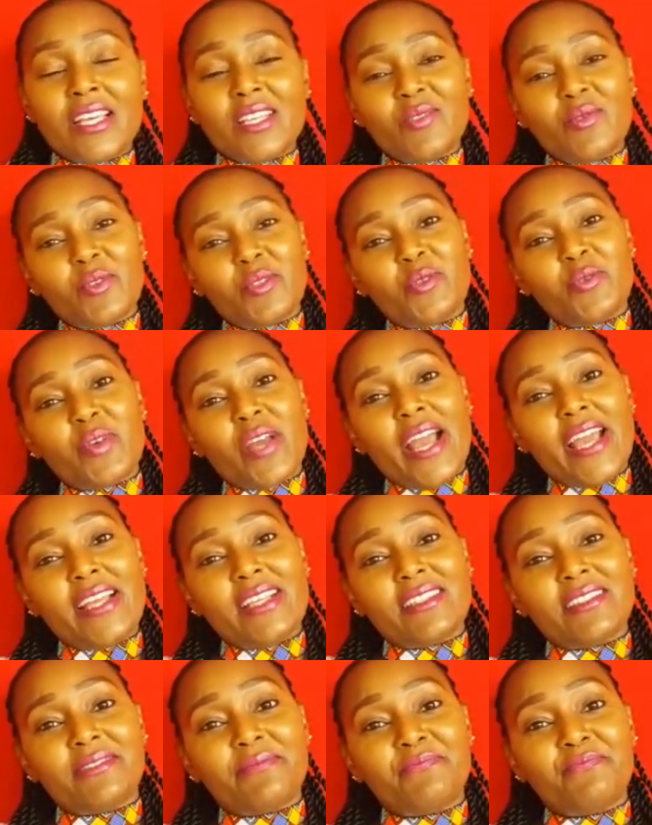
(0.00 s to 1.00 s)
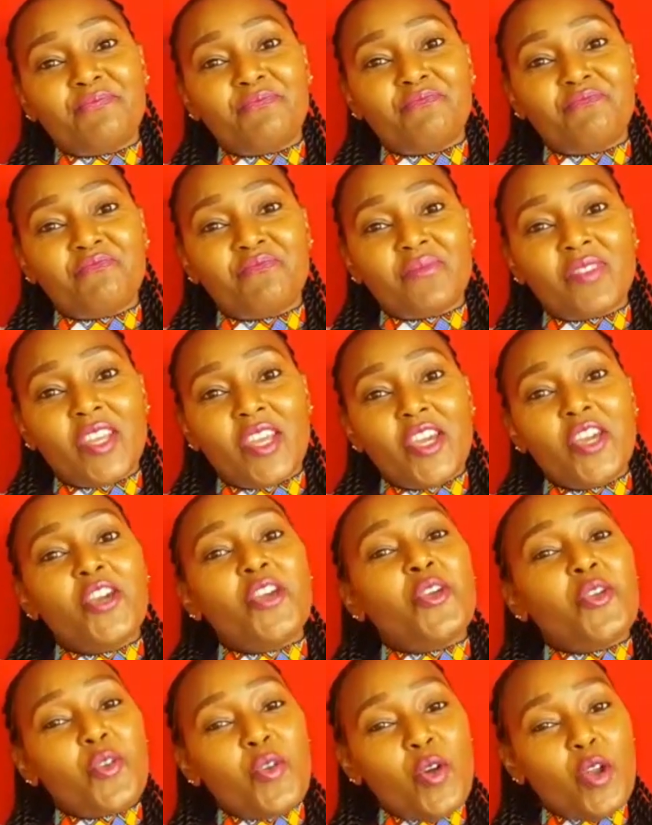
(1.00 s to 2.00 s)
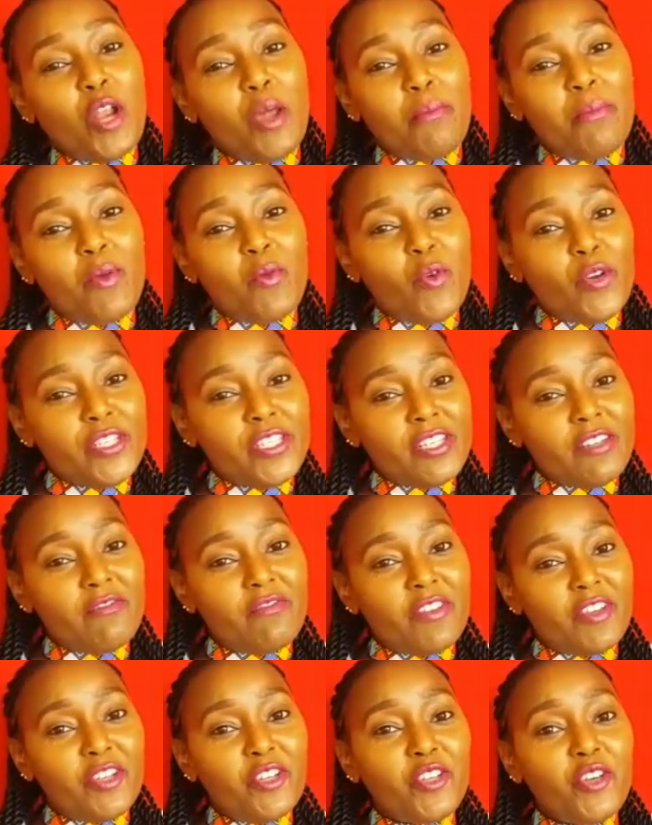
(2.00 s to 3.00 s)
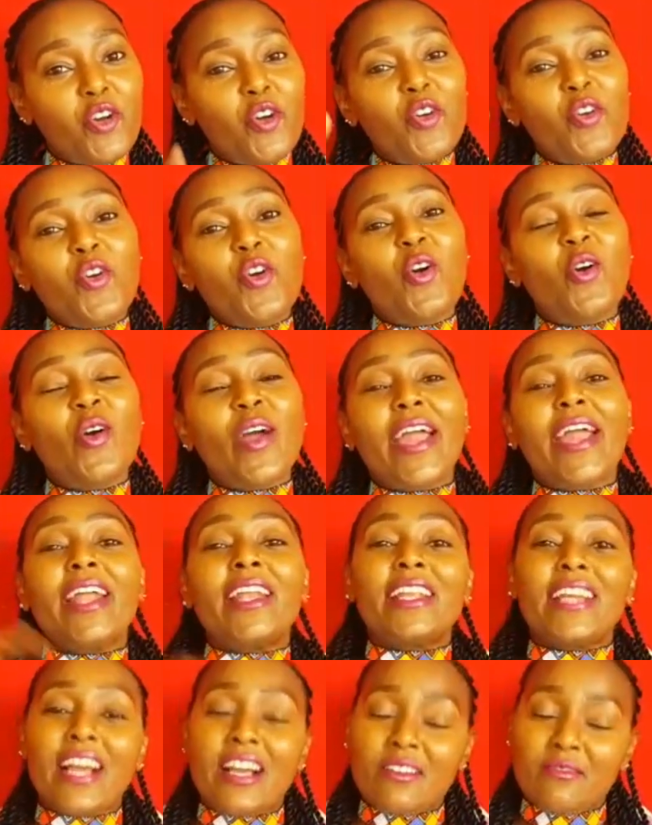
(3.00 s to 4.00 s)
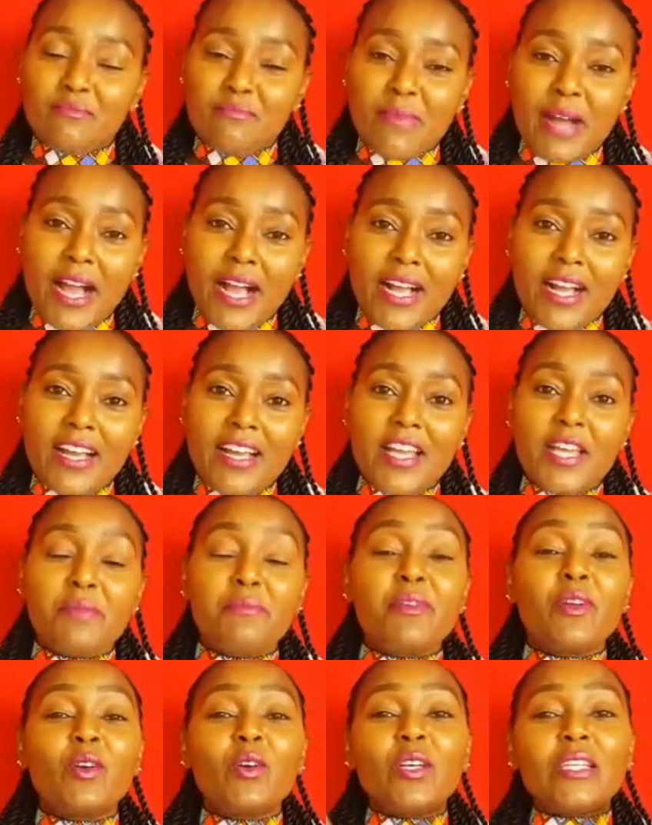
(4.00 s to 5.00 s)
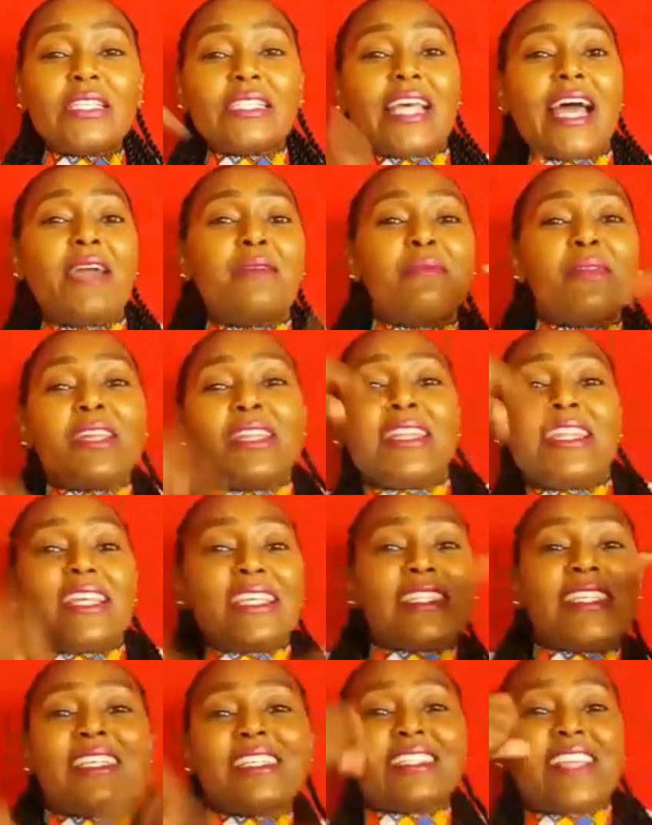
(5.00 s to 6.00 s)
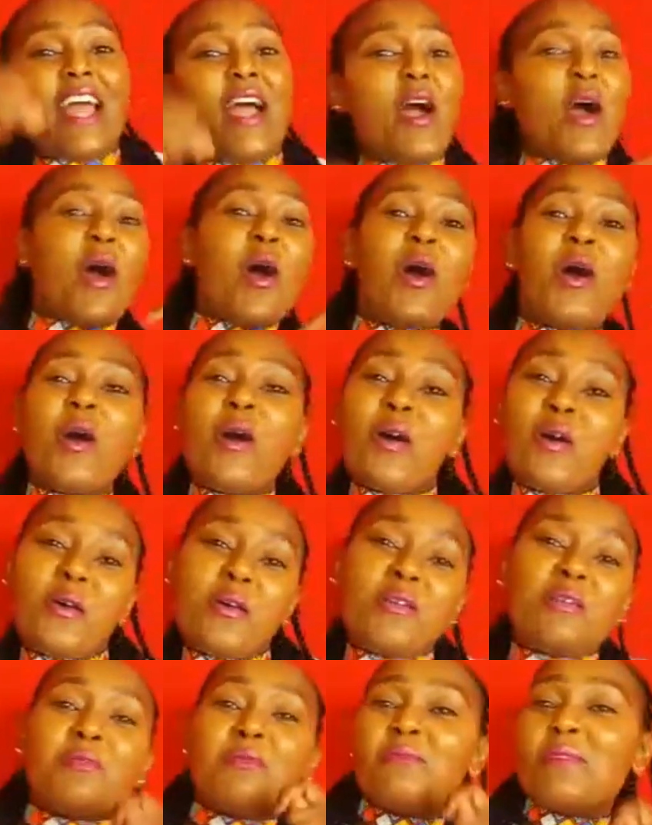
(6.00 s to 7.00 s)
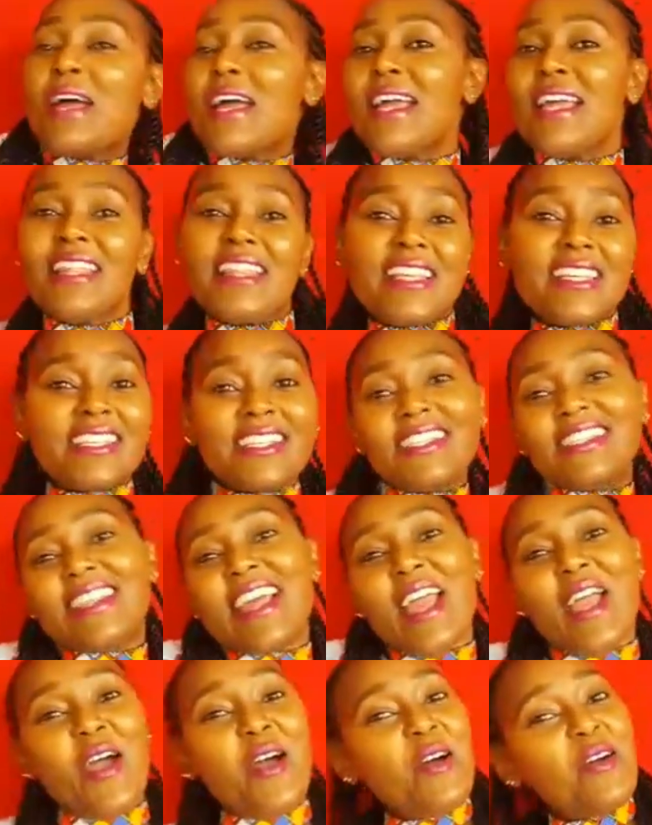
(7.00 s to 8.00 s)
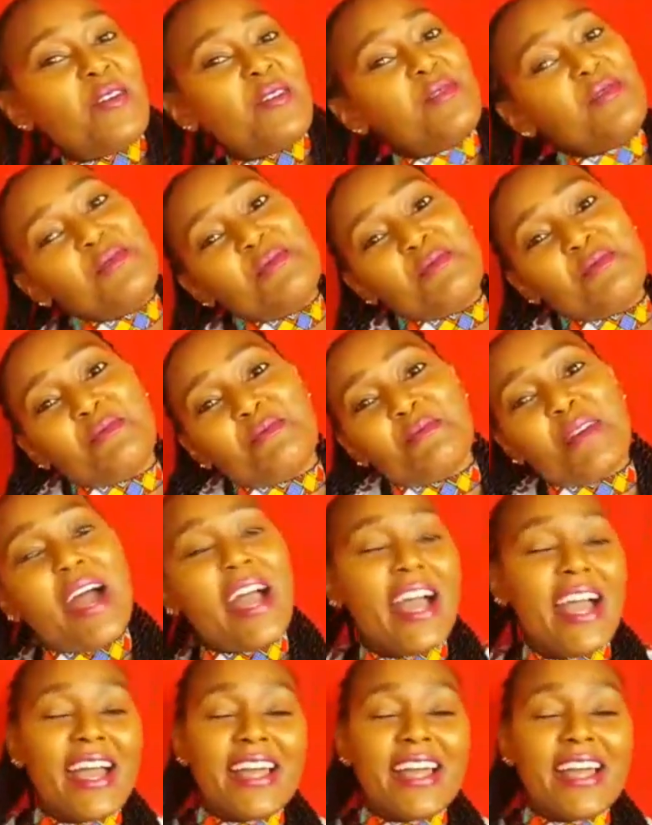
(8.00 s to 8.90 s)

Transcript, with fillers: guess what, you guys? You're gonna be watching video, go and come back because I mean this is the home, this is the home,